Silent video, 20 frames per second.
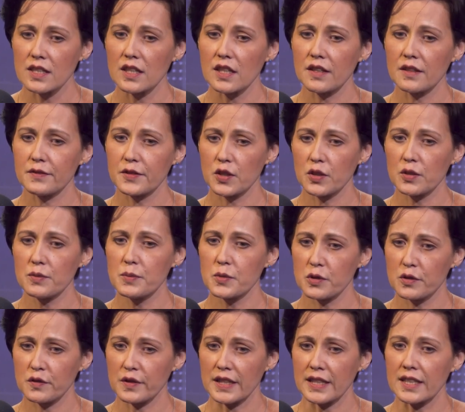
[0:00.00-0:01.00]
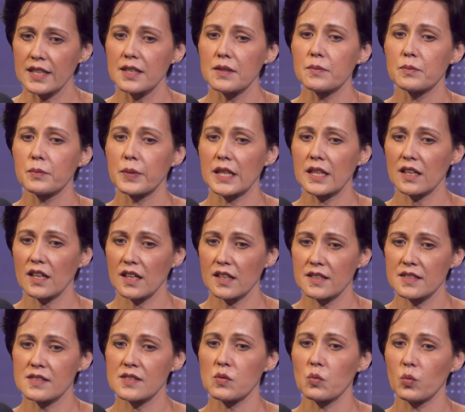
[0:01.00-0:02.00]
of your movie
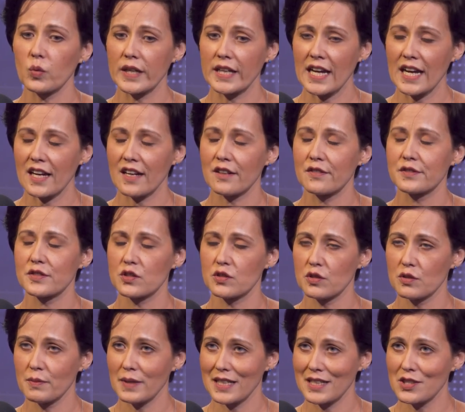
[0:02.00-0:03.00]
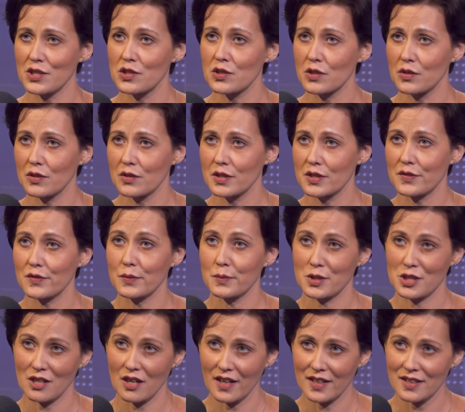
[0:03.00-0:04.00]
because we have too many students from
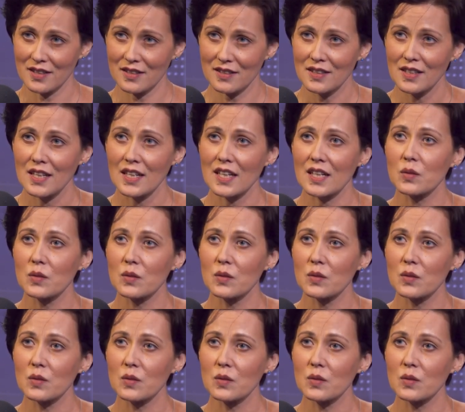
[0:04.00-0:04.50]
China